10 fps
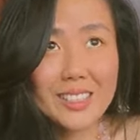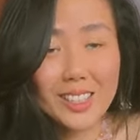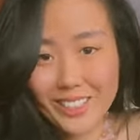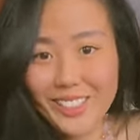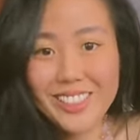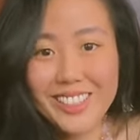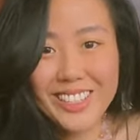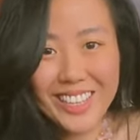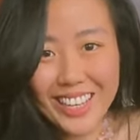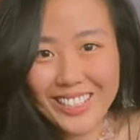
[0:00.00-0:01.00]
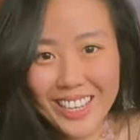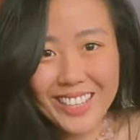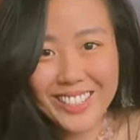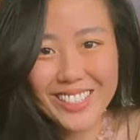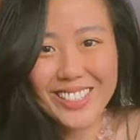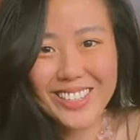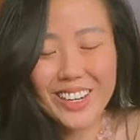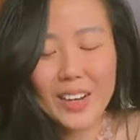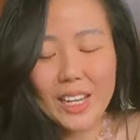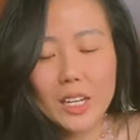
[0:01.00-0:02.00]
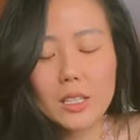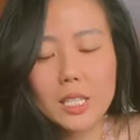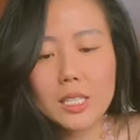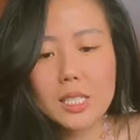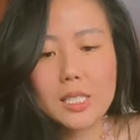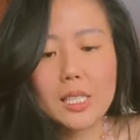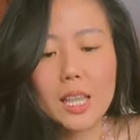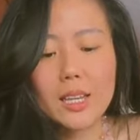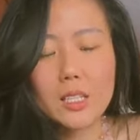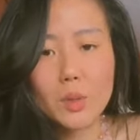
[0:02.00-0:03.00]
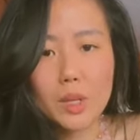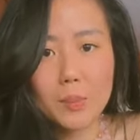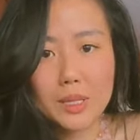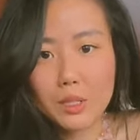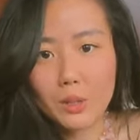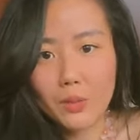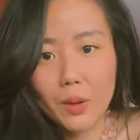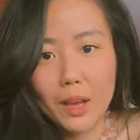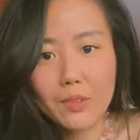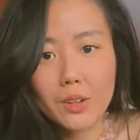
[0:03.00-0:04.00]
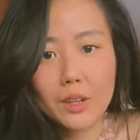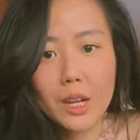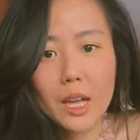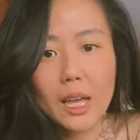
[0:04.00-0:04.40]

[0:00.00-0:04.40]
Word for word: this is it, you know? And not this is it isn't like this is what you're meant to do forever.